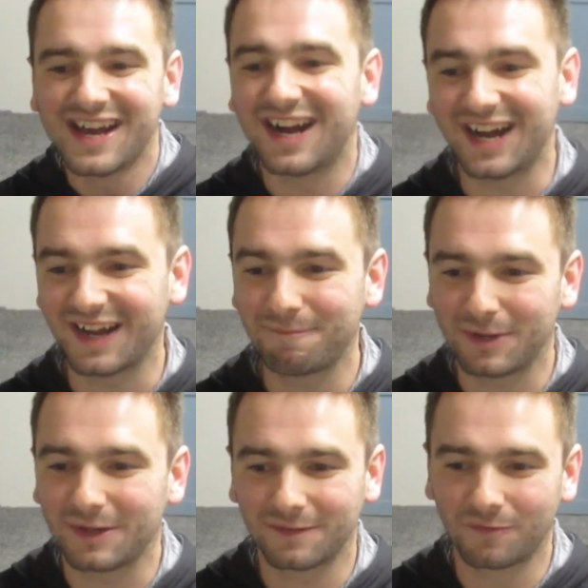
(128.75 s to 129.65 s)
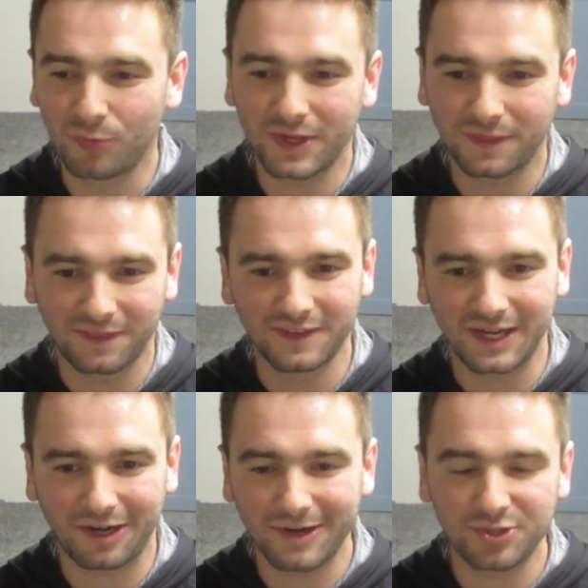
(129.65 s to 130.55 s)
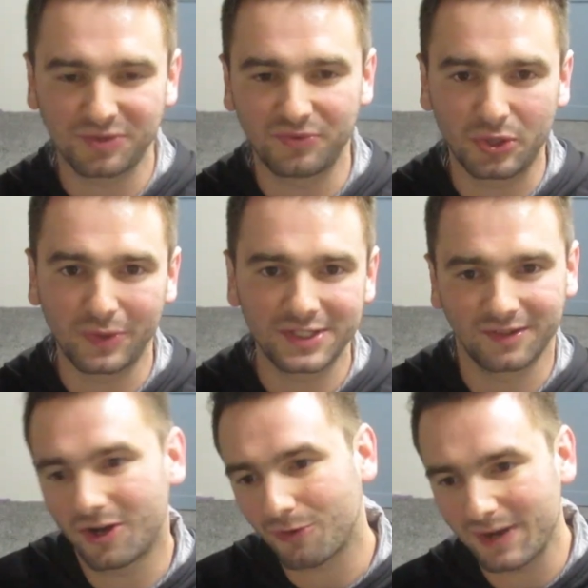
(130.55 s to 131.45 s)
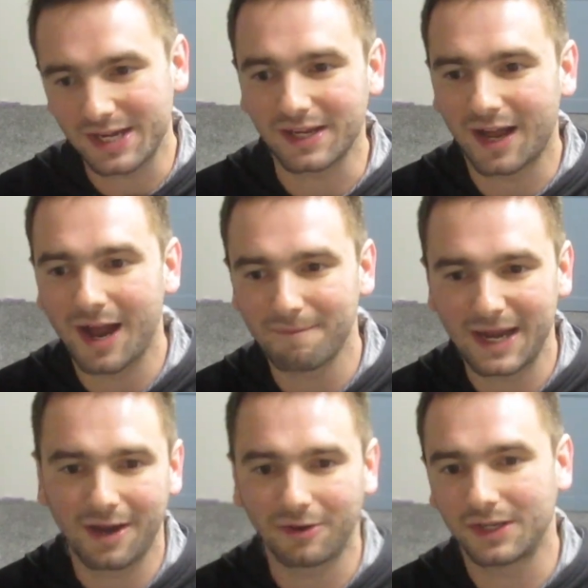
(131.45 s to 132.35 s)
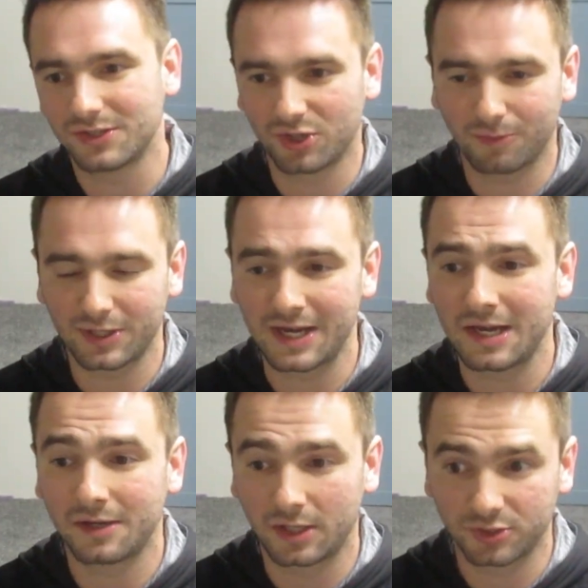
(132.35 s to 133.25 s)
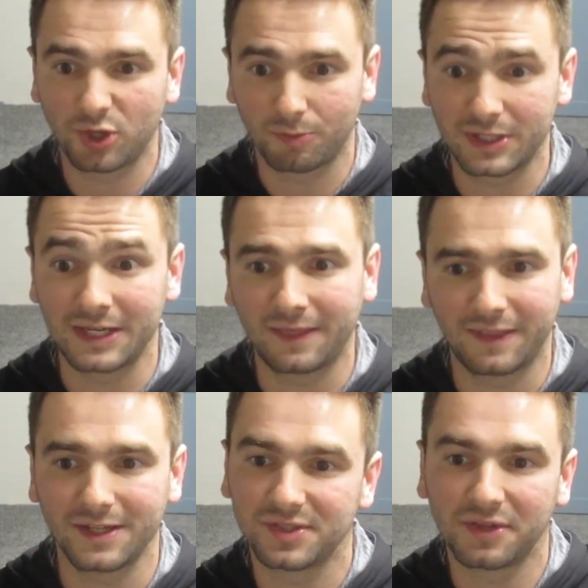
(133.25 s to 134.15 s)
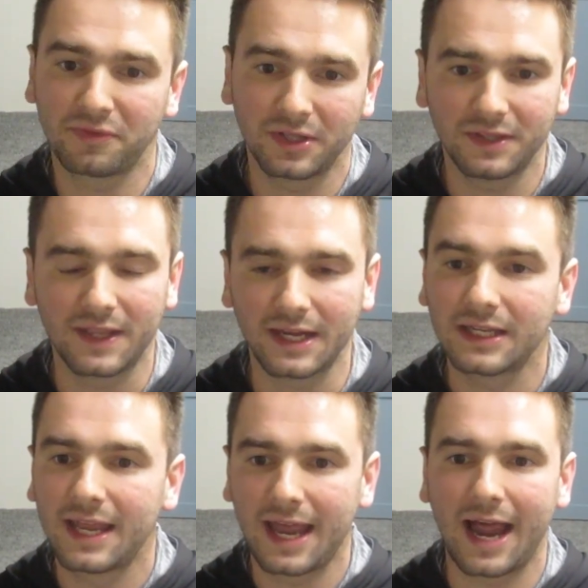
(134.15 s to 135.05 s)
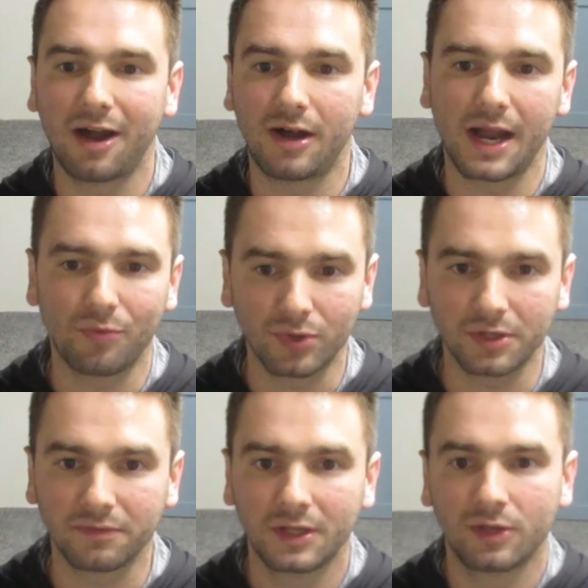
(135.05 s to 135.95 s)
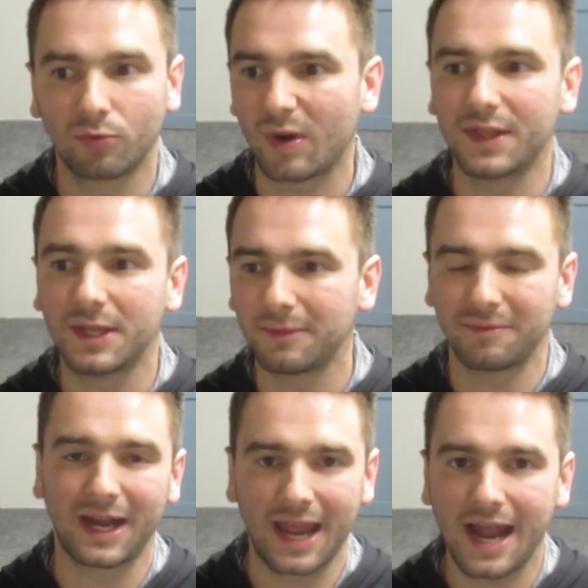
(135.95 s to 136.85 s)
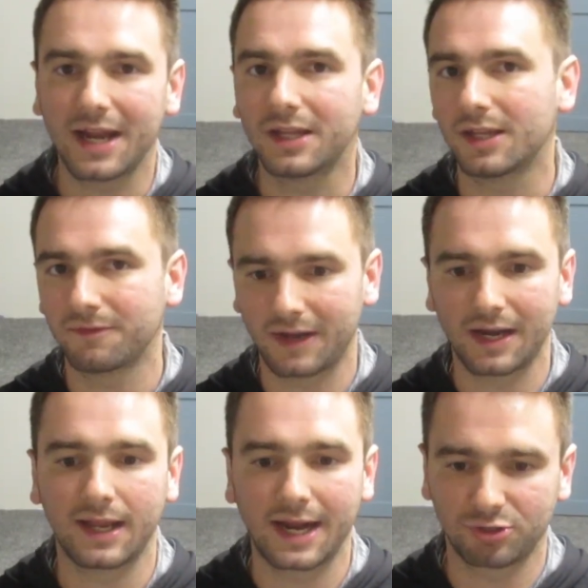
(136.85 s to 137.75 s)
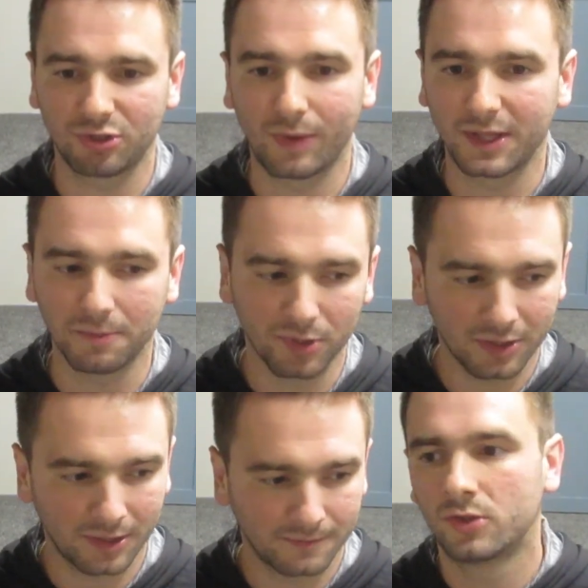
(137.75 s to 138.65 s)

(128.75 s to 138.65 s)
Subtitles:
But with the narration of Wil Wheaton already, I'm now interpreting things differently than how I would have read them in my head if I actually read the book.